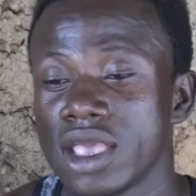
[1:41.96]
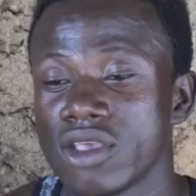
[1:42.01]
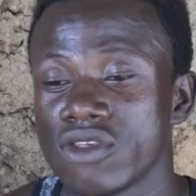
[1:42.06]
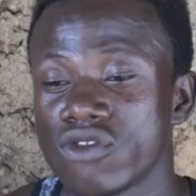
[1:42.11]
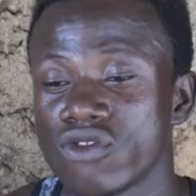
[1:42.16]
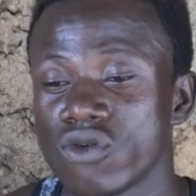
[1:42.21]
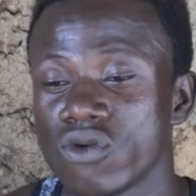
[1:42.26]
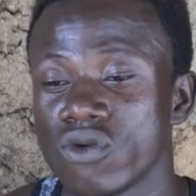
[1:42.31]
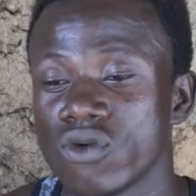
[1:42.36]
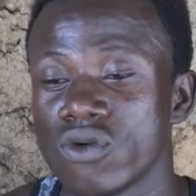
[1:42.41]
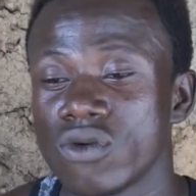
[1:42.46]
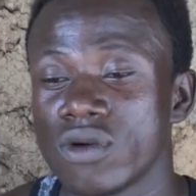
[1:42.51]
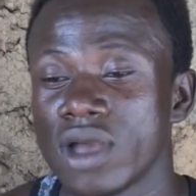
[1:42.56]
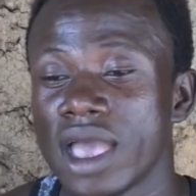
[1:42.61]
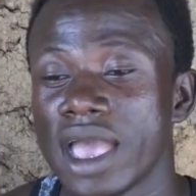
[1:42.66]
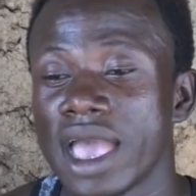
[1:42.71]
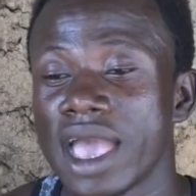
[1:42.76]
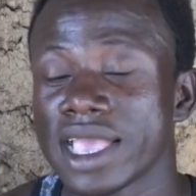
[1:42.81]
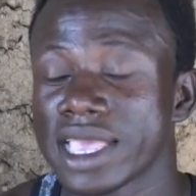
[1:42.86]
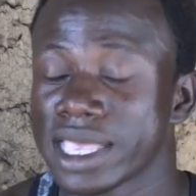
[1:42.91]
So
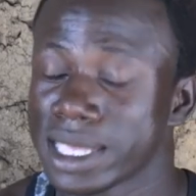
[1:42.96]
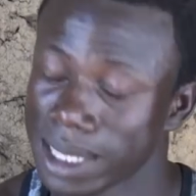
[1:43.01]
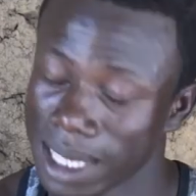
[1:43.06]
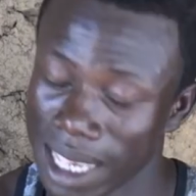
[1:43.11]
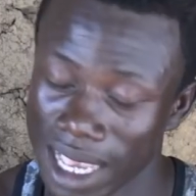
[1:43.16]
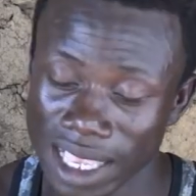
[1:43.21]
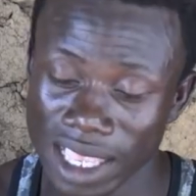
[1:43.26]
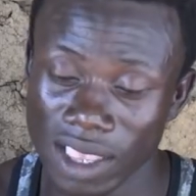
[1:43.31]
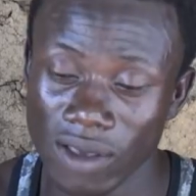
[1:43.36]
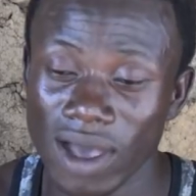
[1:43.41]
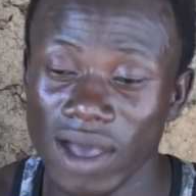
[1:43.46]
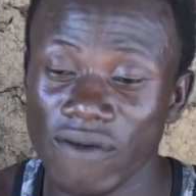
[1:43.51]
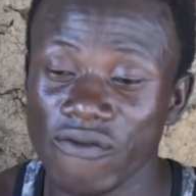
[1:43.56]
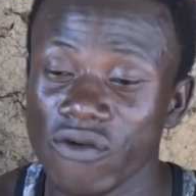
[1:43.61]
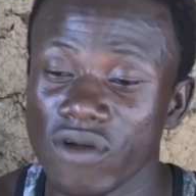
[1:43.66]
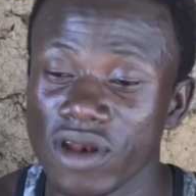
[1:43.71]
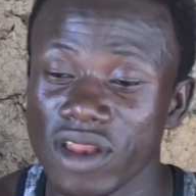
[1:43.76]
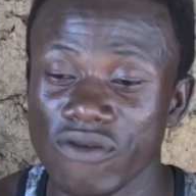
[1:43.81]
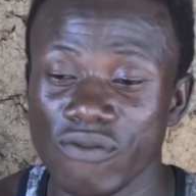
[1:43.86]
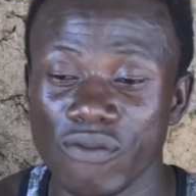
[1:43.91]
I came out
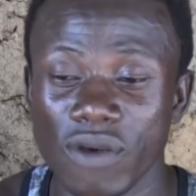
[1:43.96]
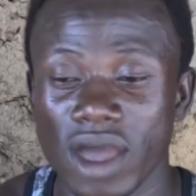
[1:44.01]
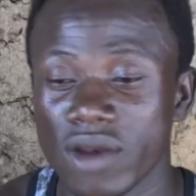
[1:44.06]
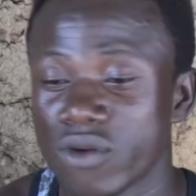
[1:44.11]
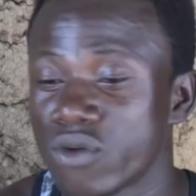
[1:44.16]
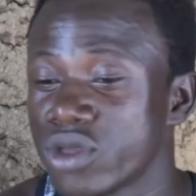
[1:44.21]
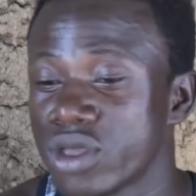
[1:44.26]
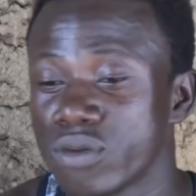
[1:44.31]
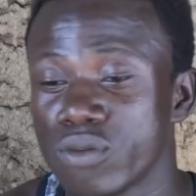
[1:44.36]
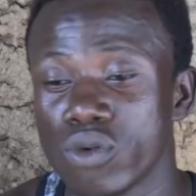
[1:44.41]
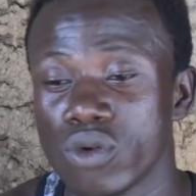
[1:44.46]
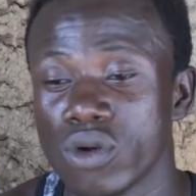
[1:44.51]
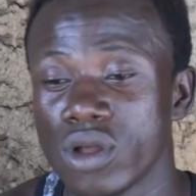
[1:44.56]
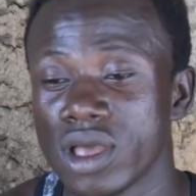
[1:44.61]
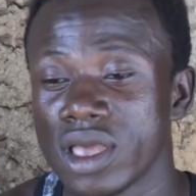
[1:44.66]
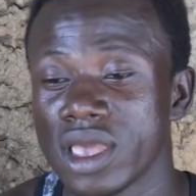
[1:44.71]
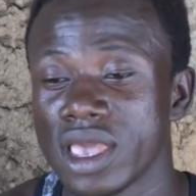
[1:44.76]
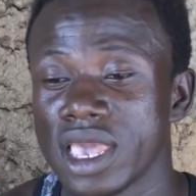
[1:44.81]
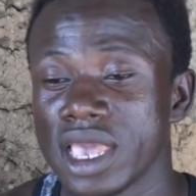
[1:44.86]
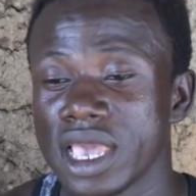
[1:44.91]
for less, but I'm not able.
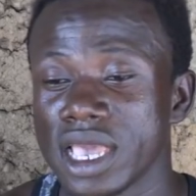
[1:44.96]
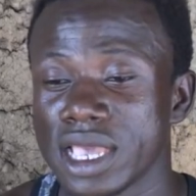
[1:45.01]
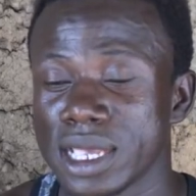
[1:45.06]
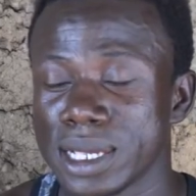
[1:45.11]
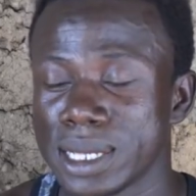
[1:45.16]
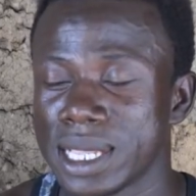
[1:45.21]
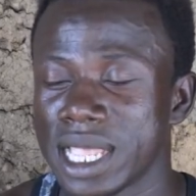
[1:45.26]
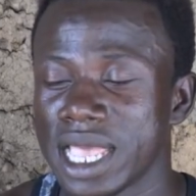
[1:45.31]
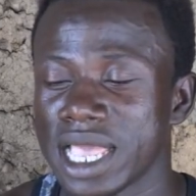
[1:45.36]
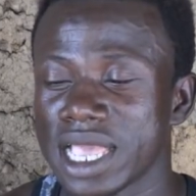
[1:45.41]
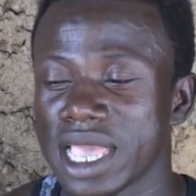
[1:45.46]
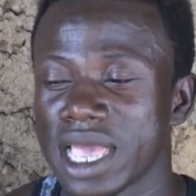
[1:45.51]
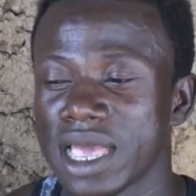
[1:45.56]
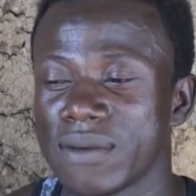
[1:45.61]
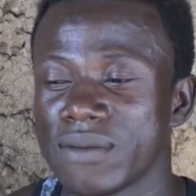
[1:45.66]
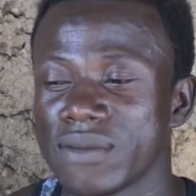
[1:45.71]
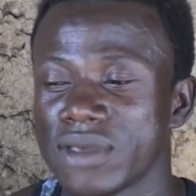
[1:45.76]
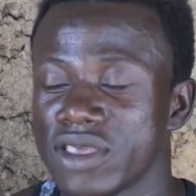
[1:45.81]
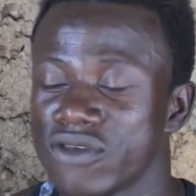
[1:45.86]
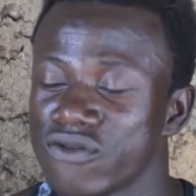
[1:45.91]
It's like
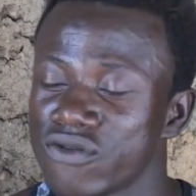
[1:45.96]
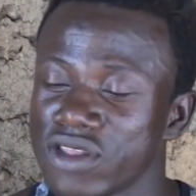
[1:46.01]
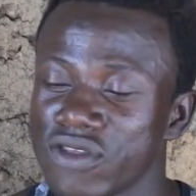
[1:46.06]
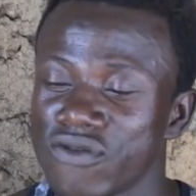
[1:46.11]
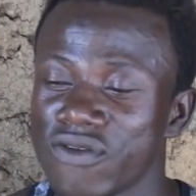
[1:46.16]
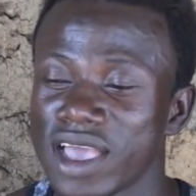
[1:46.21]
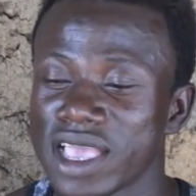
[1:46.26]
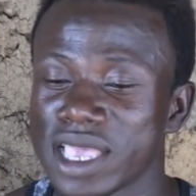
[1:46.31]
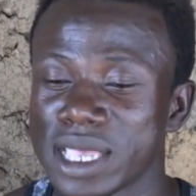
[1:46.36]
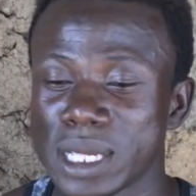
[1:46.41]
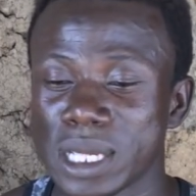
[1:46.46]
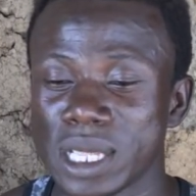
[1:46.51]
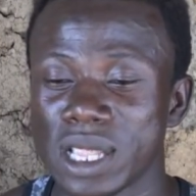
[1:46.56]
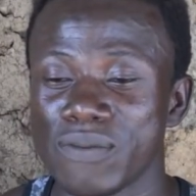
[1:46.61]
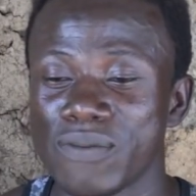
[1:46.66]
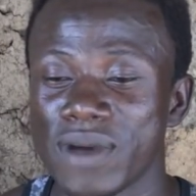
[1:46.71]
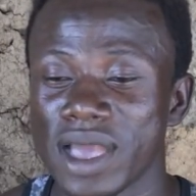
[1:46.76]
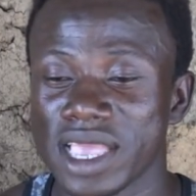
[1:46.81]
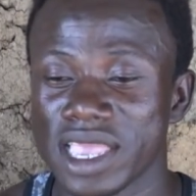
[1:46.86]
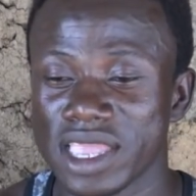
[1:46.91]
even if I can
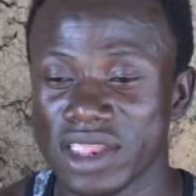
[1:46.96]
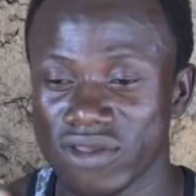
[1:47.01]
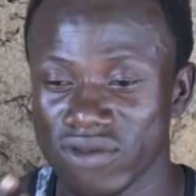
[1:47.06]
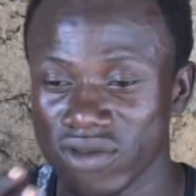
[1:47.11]
sleep, I can